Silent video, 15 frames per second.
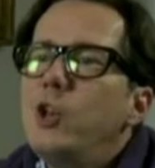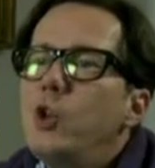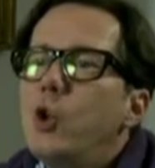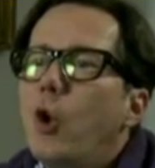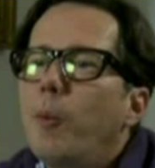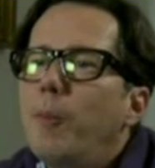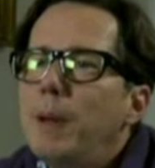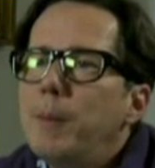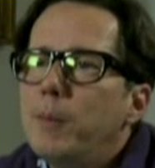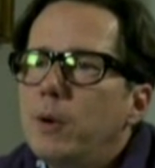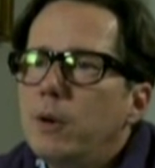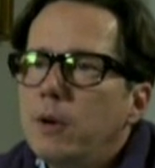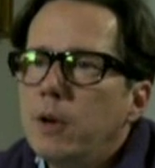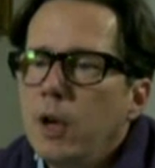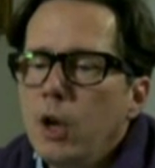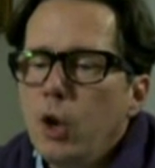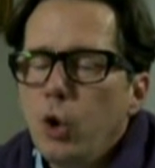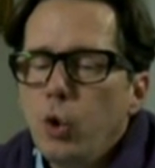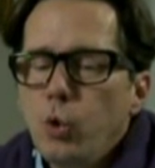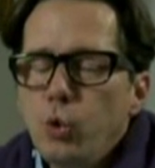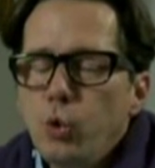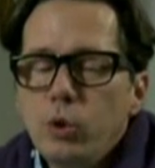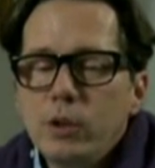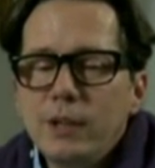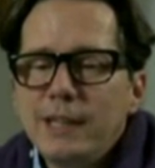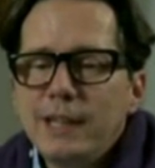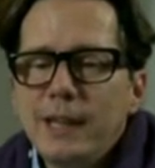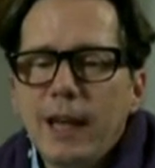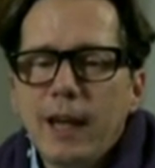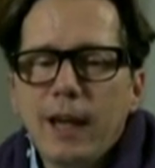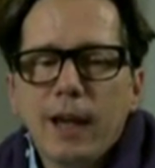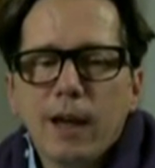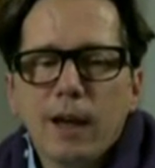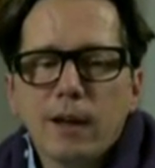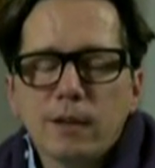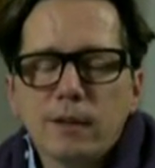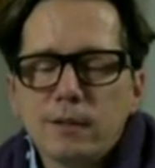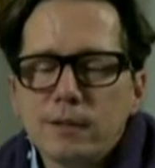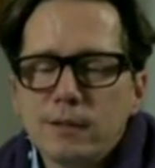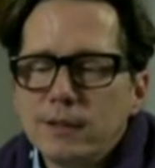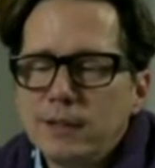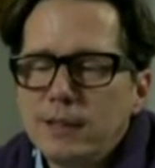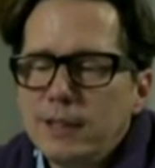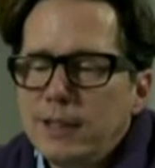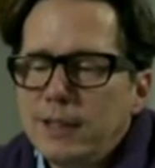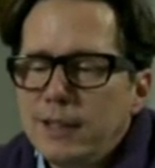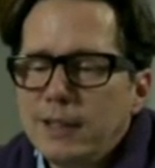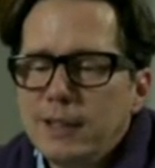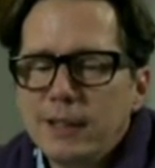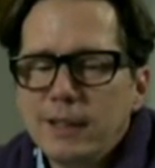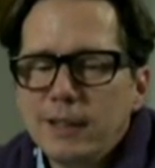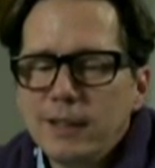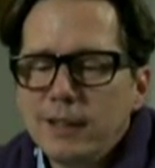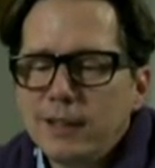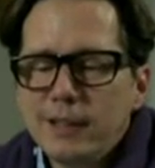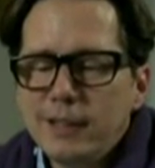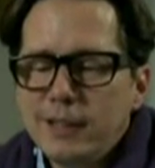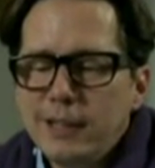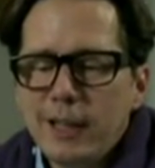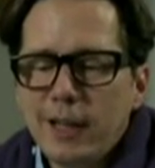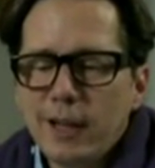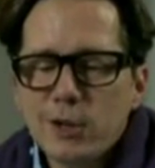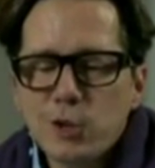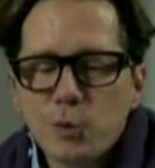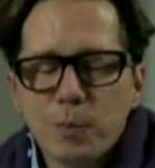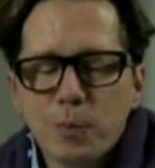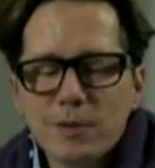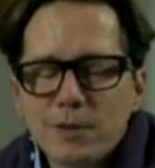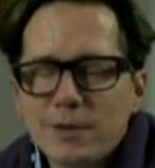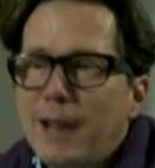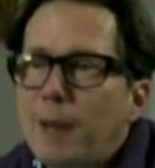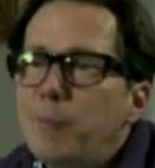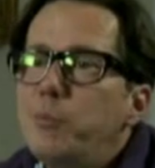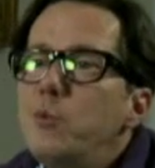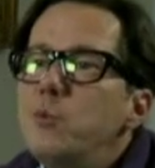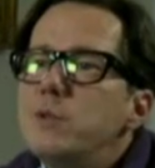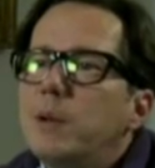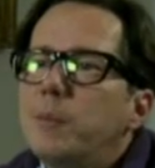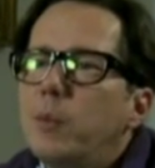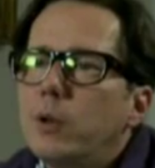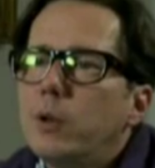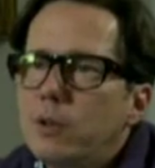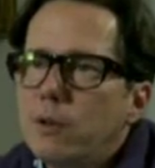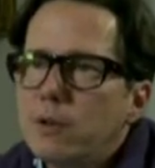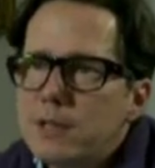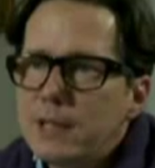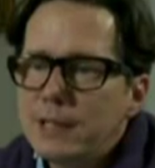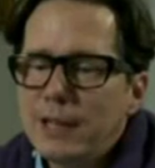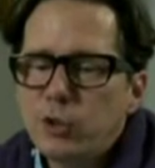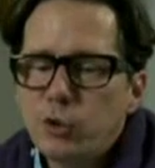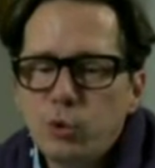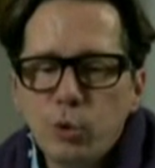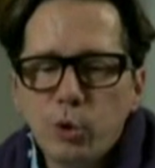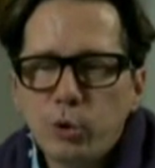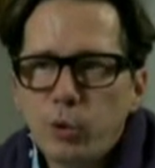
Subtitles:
think that there's that many. The most important thing I'd say is to be curious, always curious, about everything.